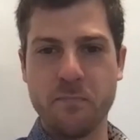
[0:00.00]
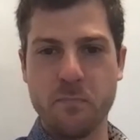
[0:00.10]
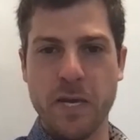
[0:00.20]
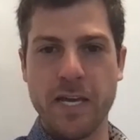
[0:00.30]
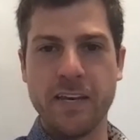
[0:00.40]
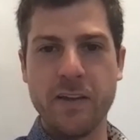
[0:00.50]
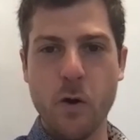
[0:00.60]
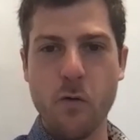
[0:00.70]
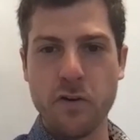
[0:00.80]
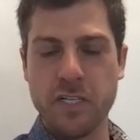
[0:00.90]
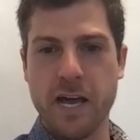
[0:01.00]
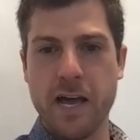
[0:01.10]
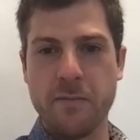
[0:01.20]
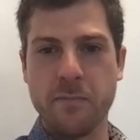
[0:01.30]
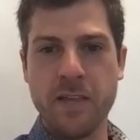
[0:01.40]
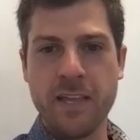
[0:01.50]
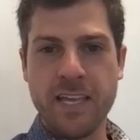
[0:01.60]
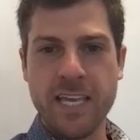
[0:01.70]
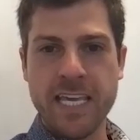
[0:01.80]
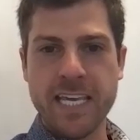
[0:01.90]
But over time,
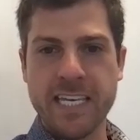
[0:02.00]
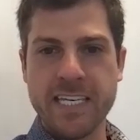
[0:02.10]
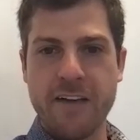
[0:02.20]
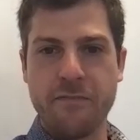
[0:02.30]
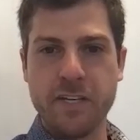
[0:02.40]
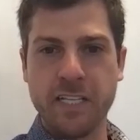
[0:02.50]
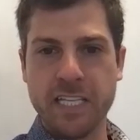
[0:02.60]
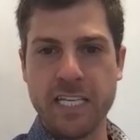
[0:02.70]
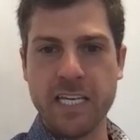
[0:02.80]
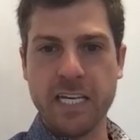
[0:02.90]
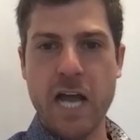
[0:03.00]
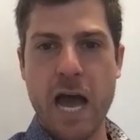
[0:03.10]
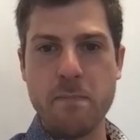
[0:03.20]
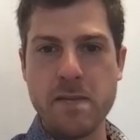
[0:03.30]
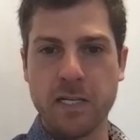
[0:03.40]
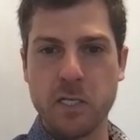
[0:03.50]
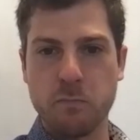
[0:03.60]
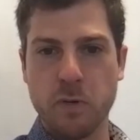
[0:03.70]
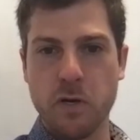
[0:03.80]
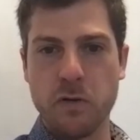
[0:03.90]
it definitely got me
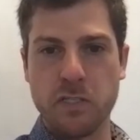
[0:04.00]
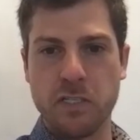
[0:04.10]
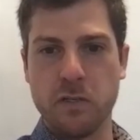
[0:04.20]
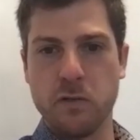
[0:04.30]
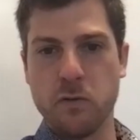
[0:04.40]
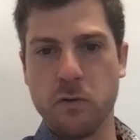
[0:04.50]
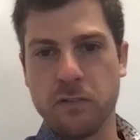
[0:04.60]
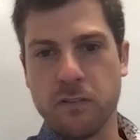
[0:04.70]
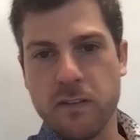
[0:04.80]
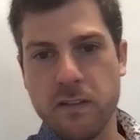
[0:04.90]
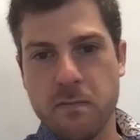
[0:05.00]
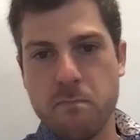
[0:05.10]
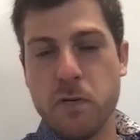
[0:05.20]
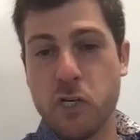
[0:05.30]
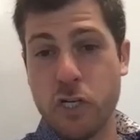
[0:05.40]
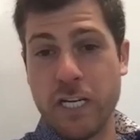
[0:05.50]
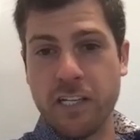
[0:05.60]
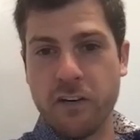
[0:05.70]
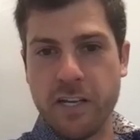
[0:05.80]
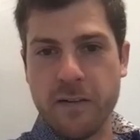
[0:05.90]
exposed to machine
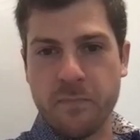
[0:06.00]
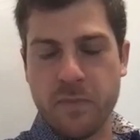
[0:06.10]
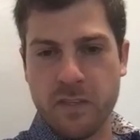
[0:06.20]
learning,